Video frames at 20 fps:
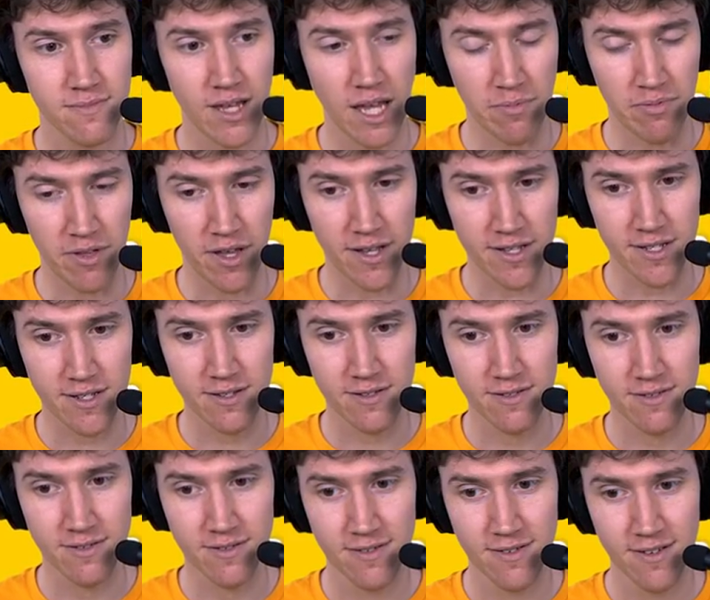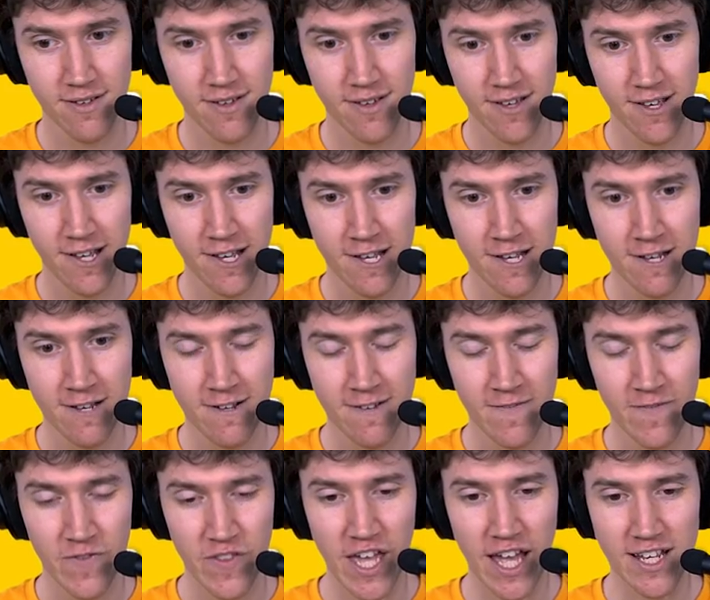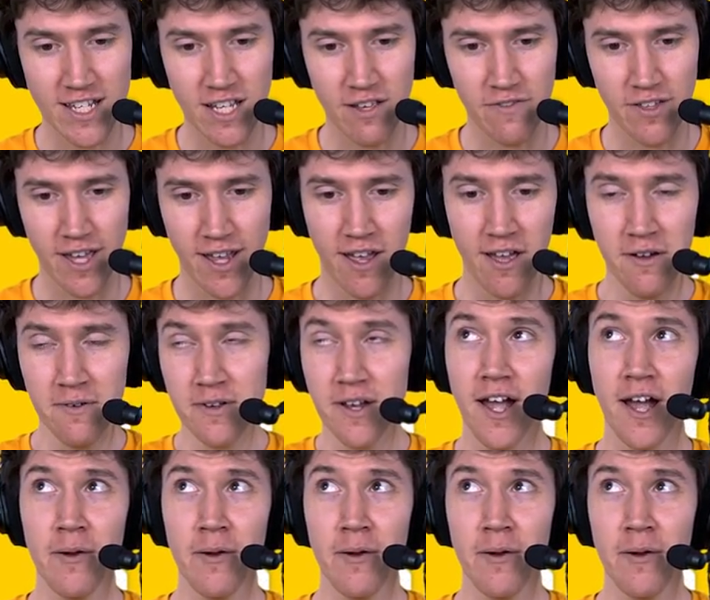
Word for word: A plus the idea of like how many,